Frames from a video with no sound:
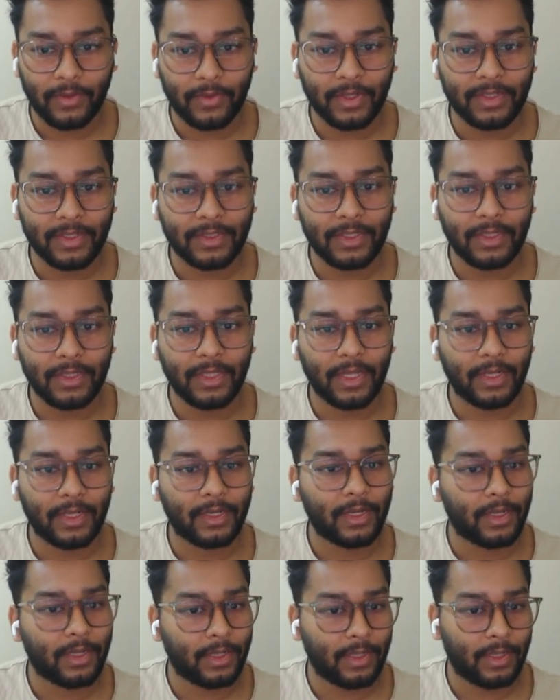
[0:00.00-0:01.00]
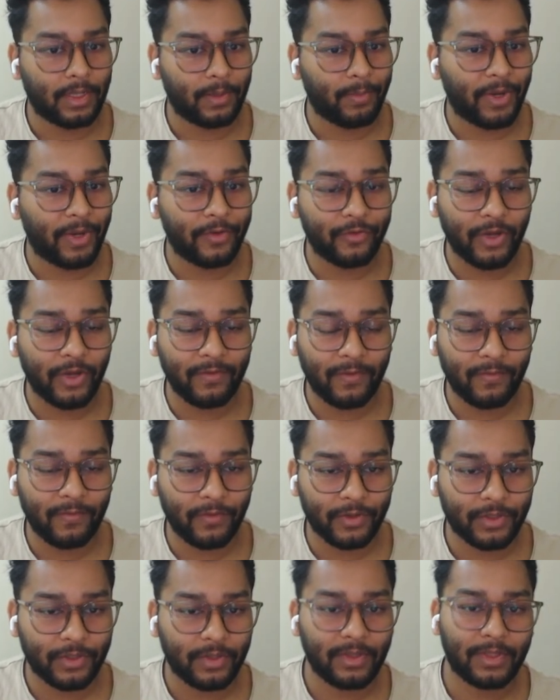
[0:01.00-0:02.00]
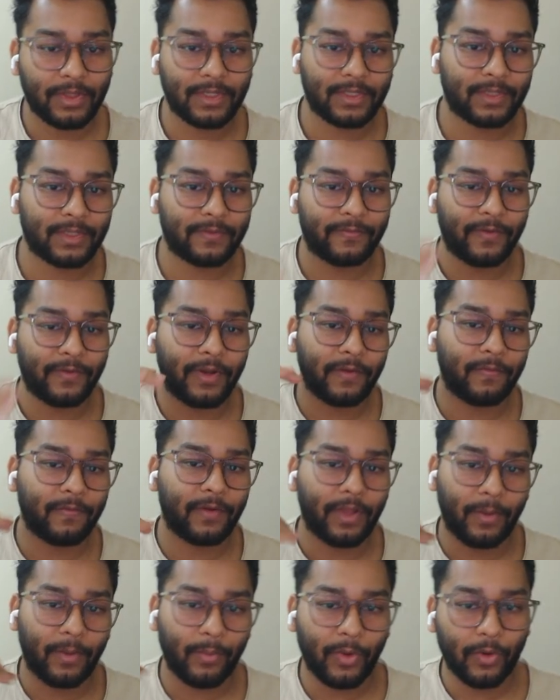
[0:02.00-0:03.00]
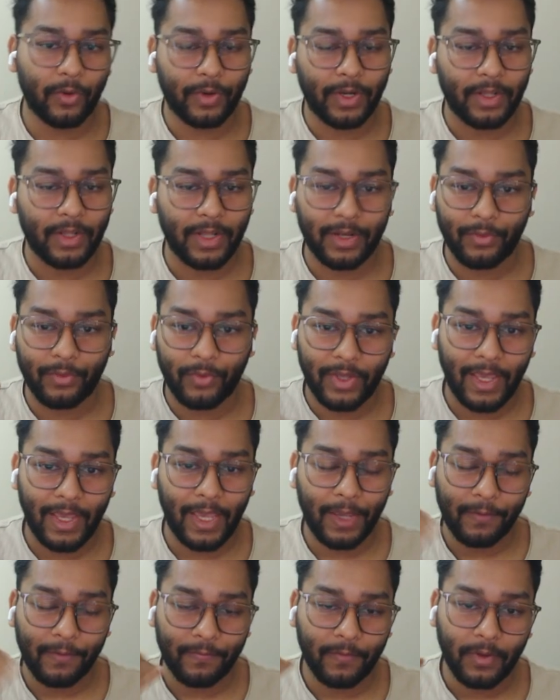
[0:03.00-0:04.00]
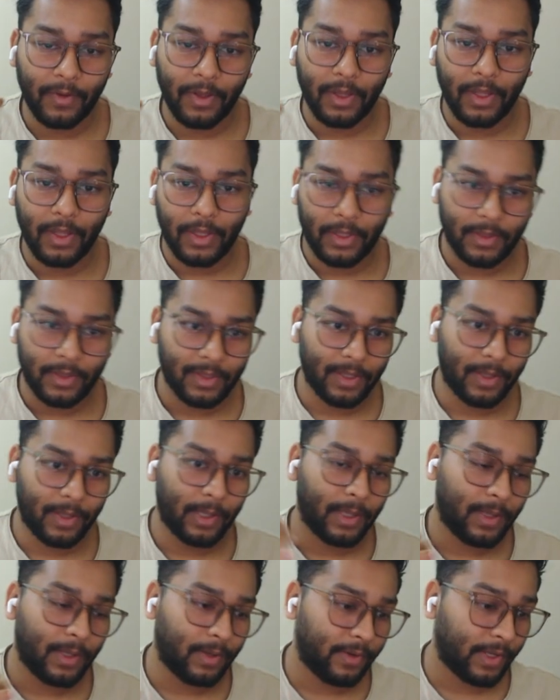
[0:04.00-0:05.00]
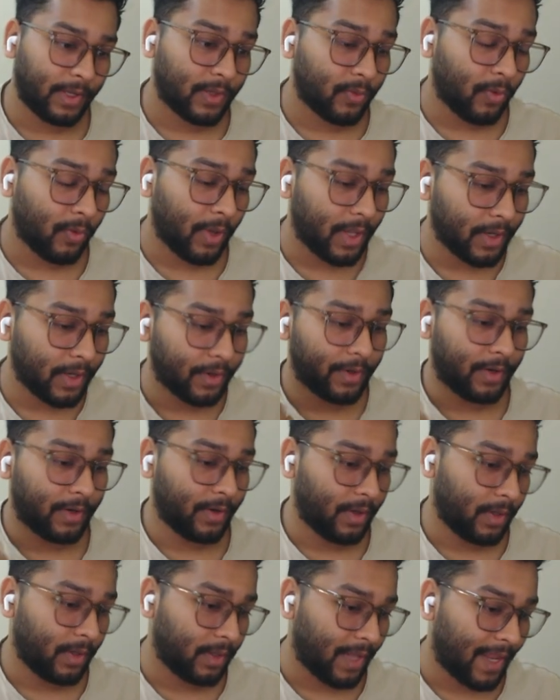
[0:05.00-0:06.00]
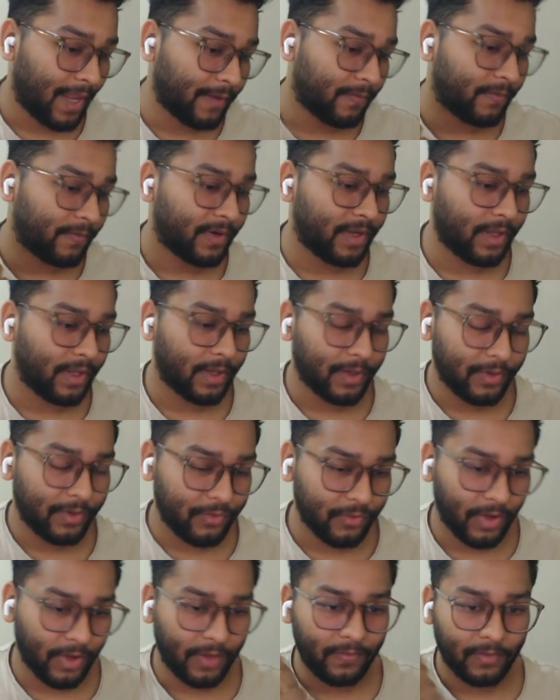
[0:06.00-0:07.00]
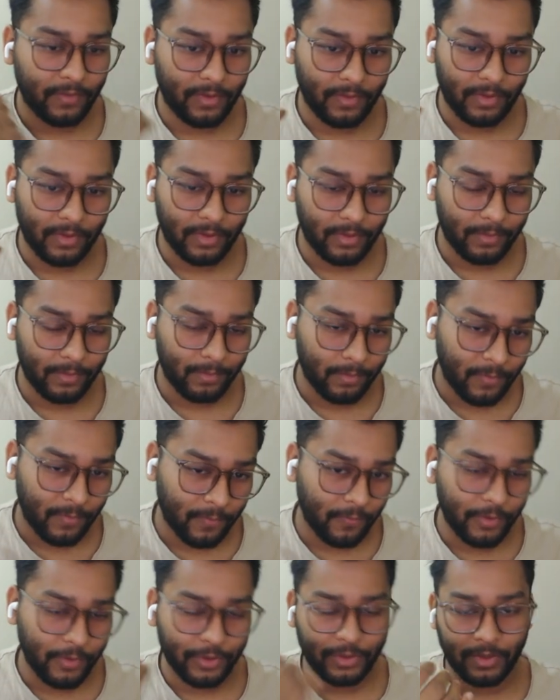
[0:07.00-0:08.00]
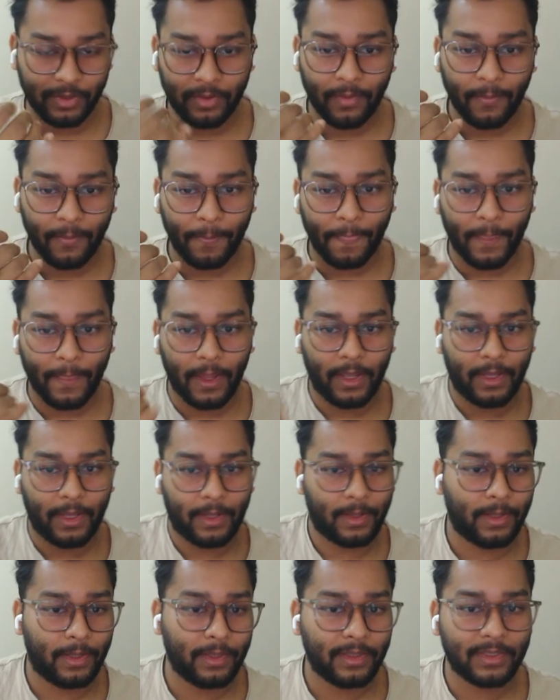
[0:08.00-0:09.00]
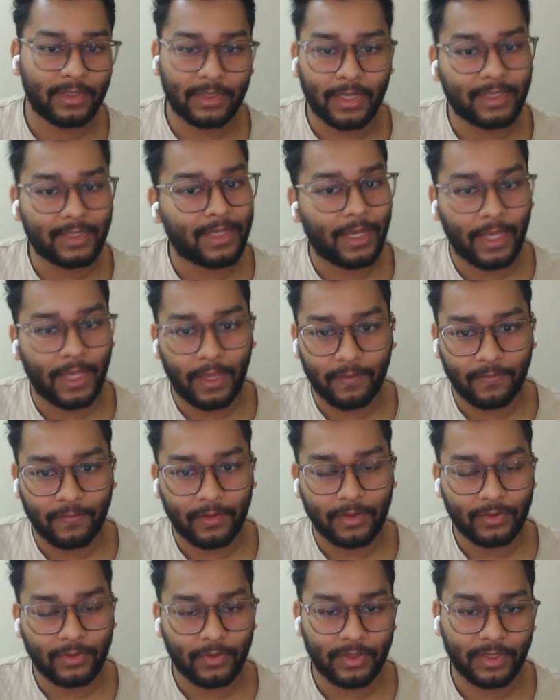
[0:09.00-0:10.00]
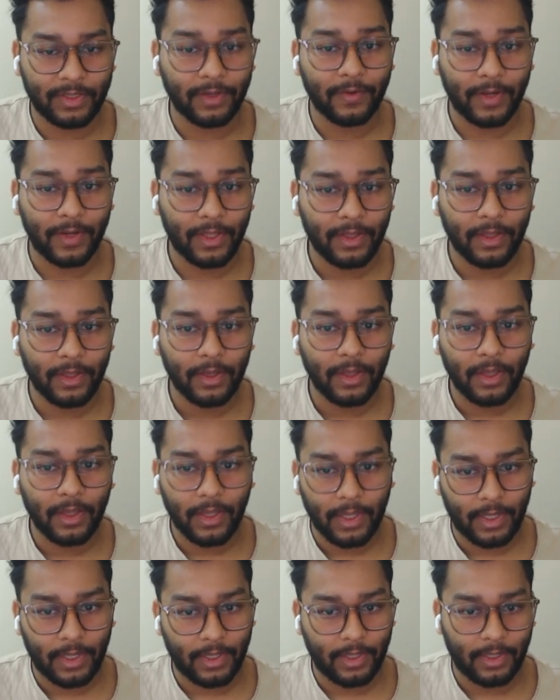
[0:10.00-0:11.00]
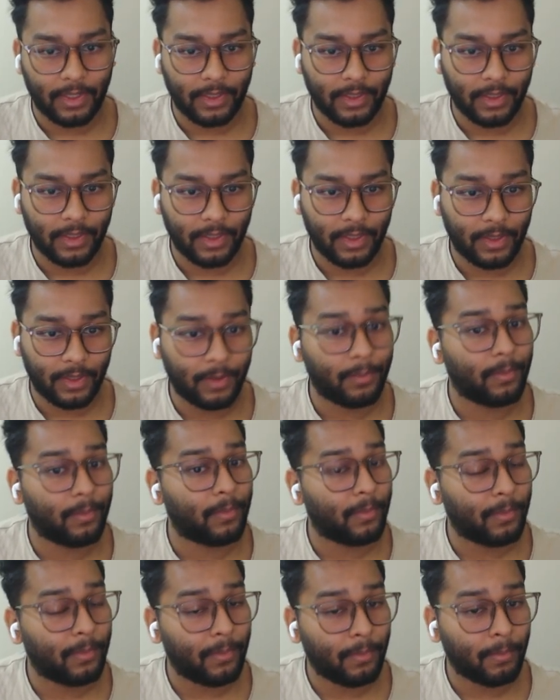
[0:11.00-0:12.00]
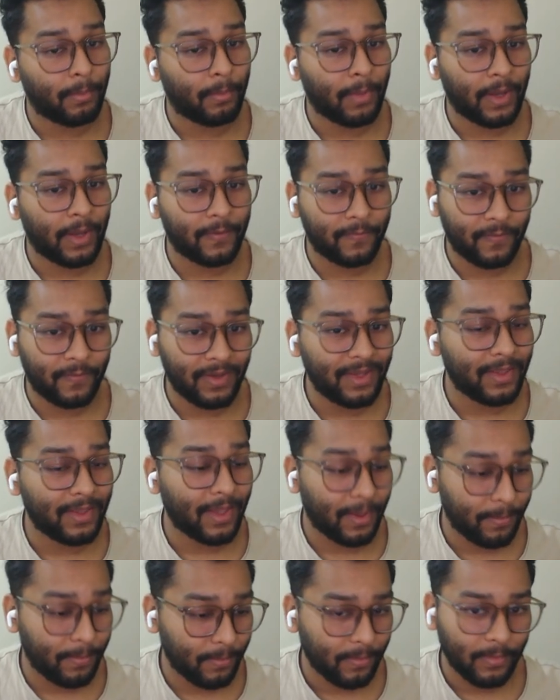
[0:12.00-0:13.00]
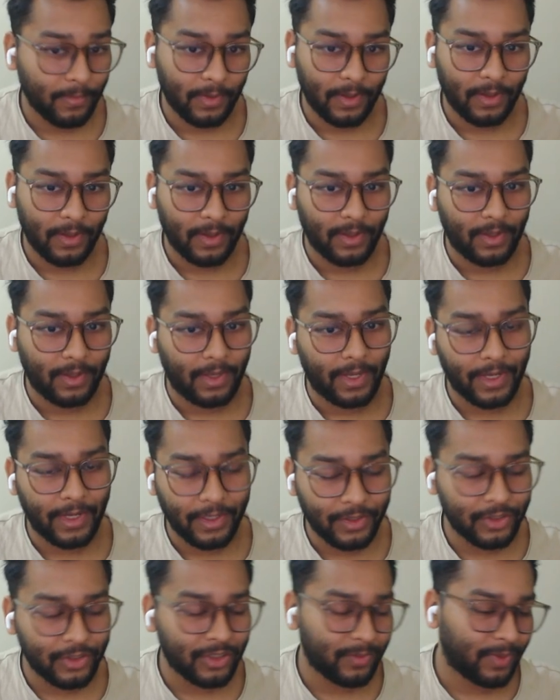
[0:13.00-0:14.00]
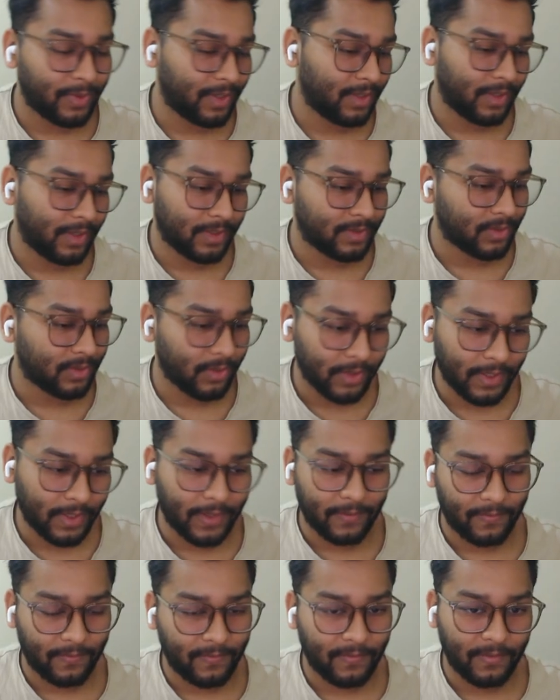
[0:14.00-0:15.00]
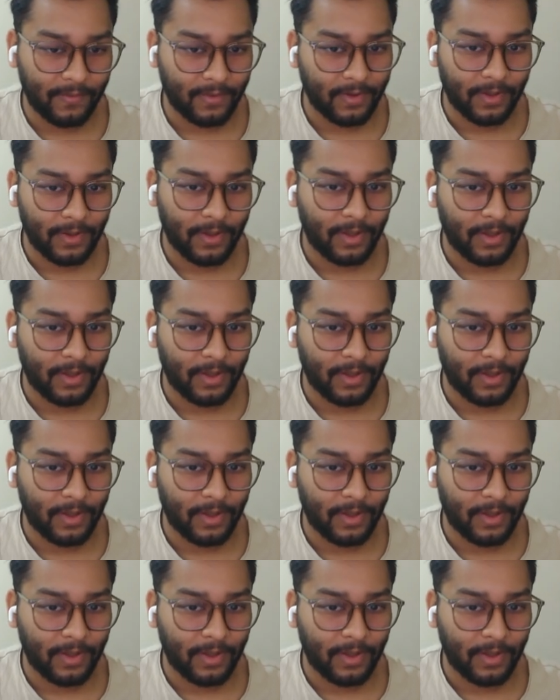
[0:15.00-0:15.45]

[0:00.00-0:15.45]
You can see that my driver version, this is very important that we have the required NVIDIA driver version. In this case I have it, so it's green, and my VRAM 8 GB is not enough.